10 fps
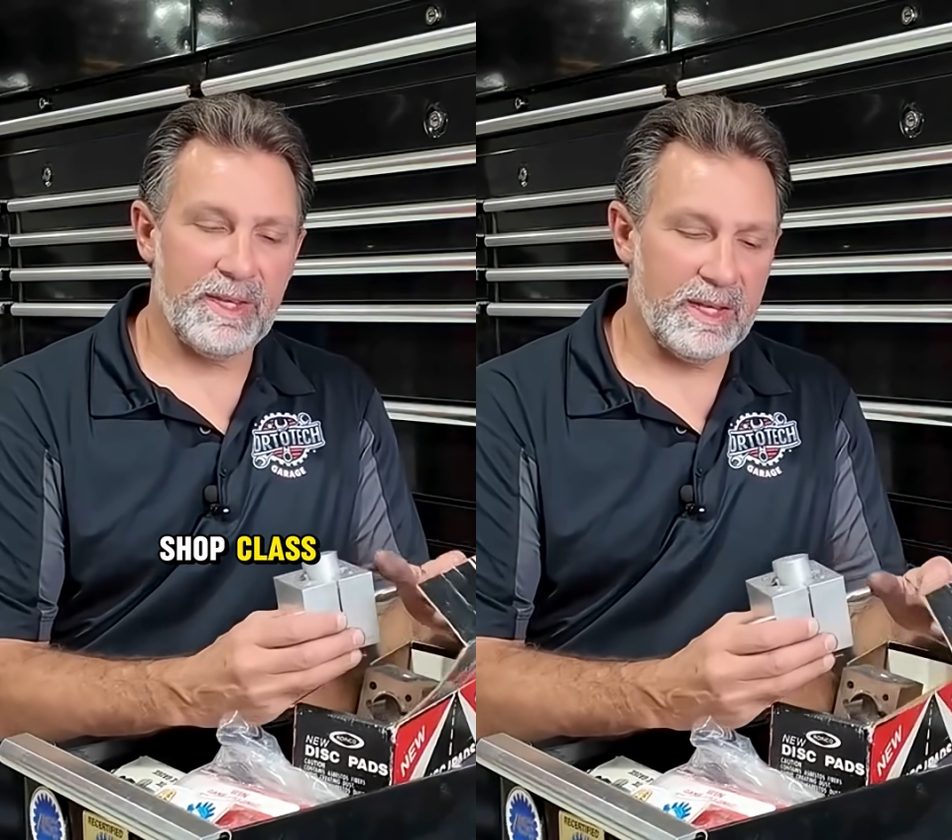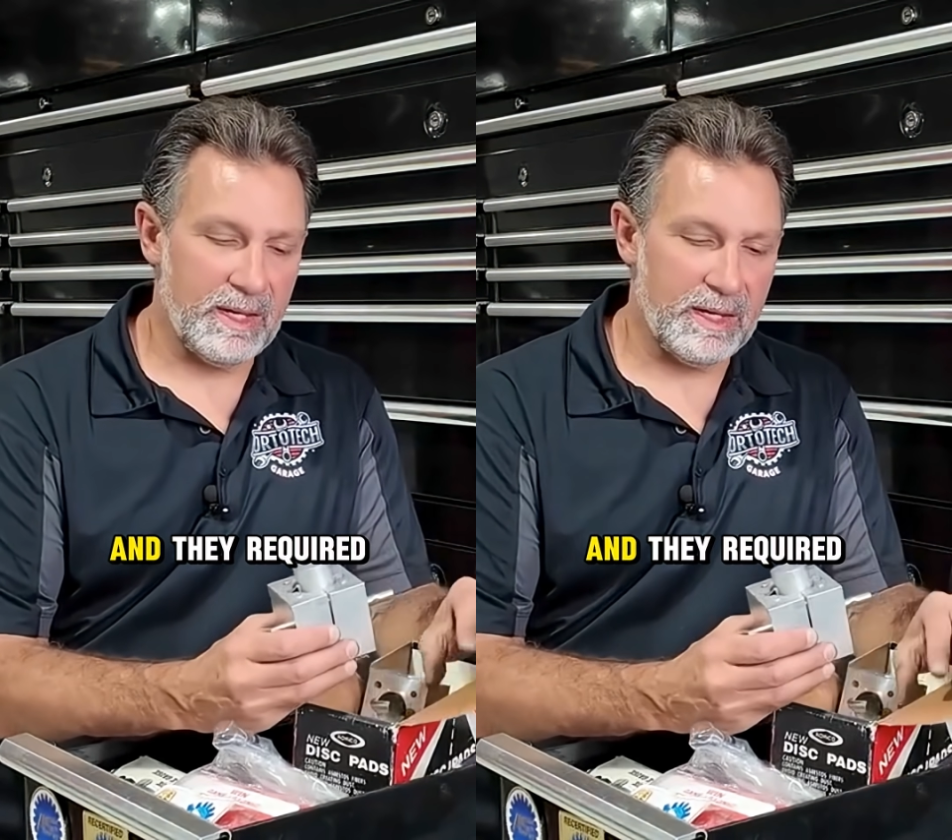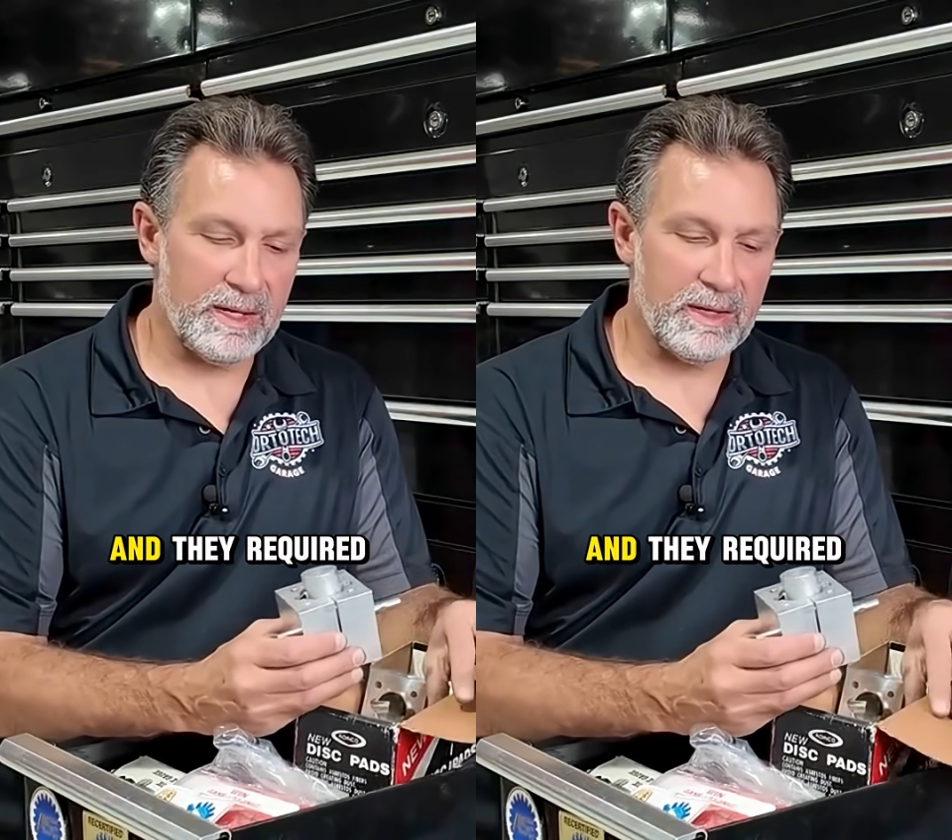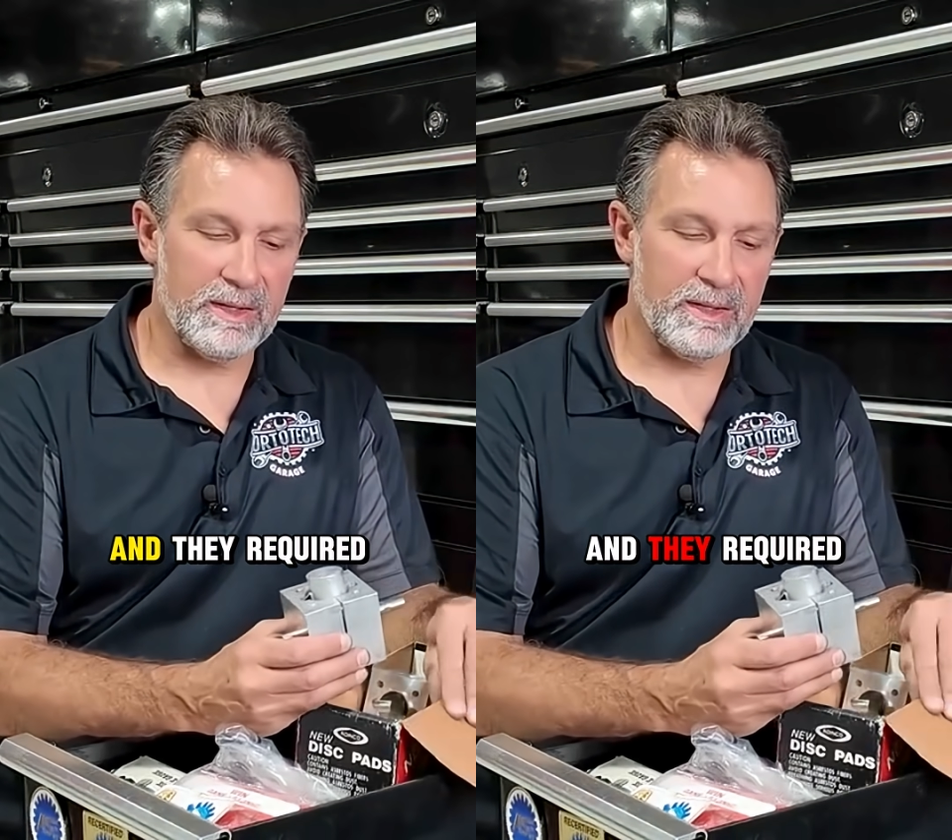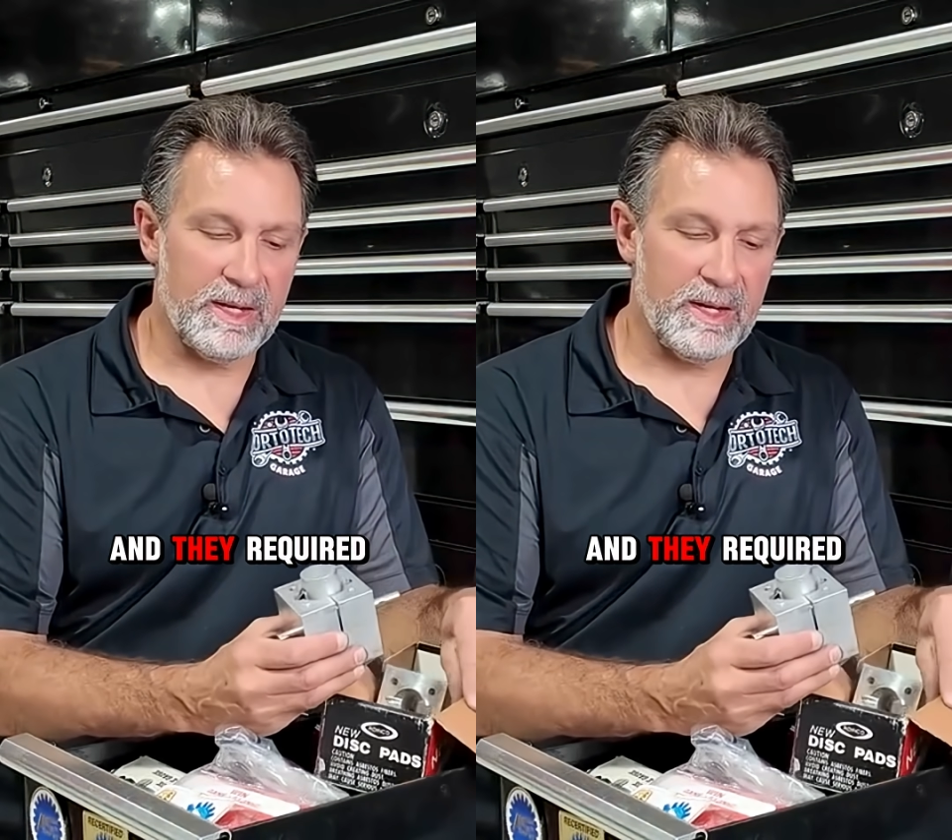
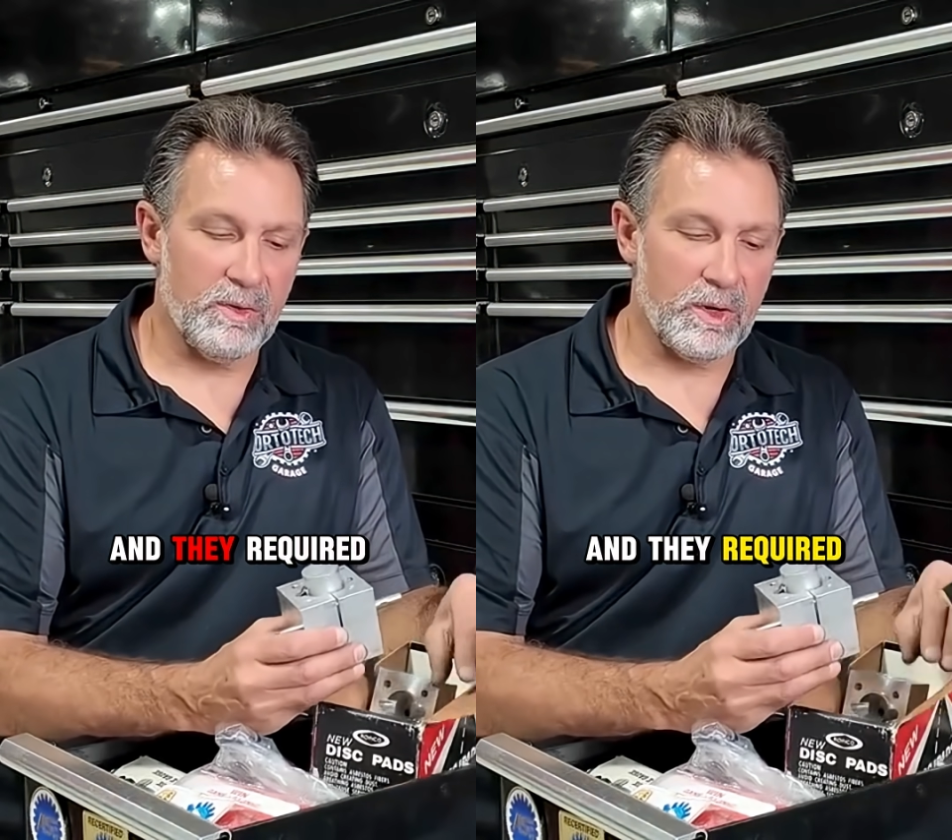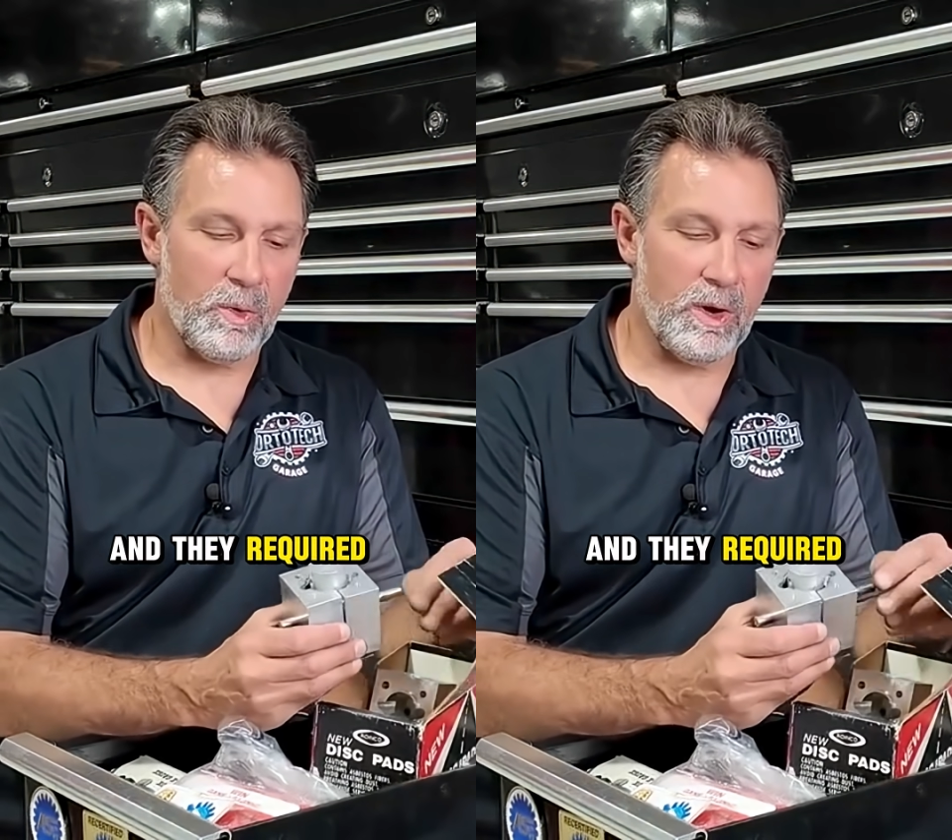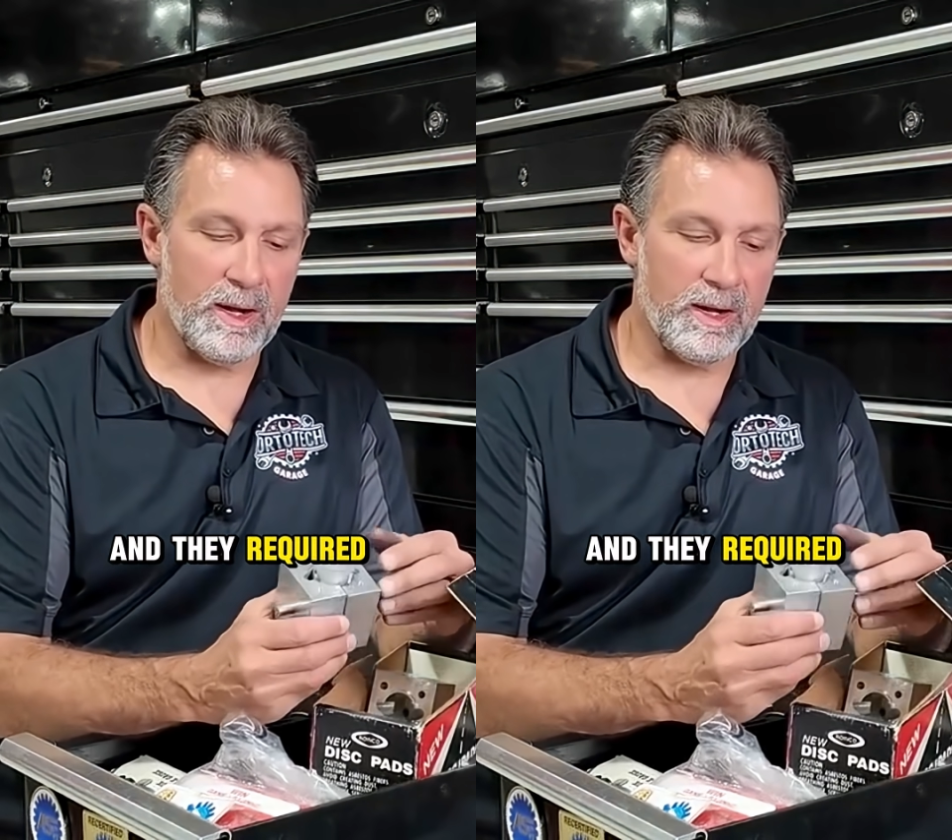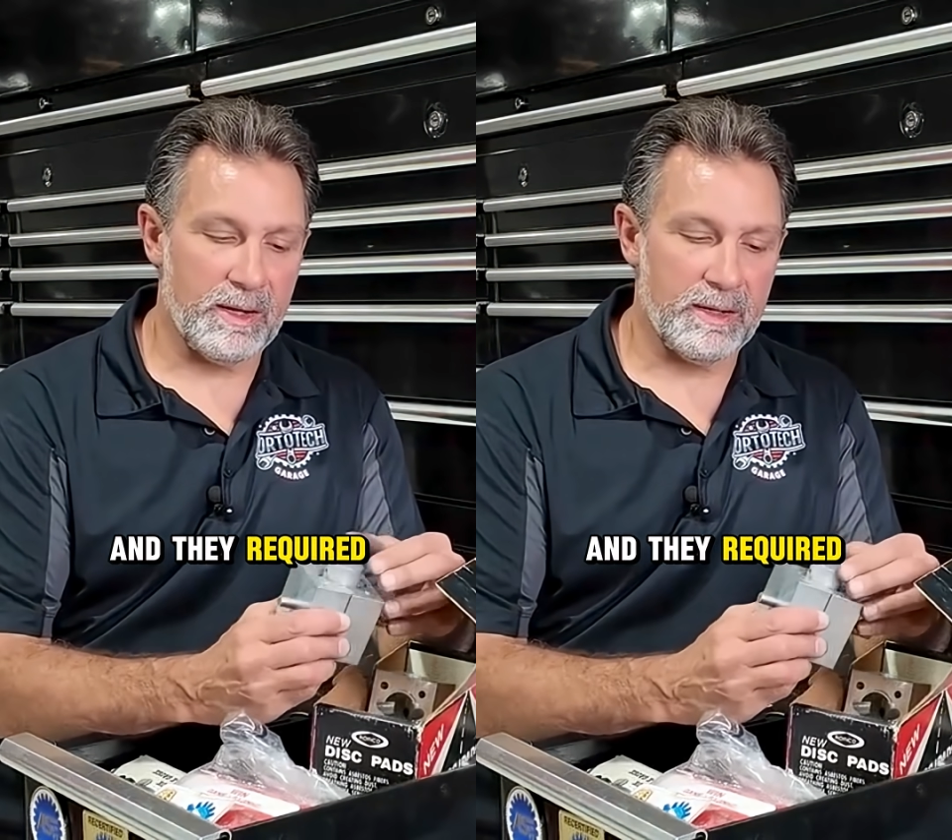and they required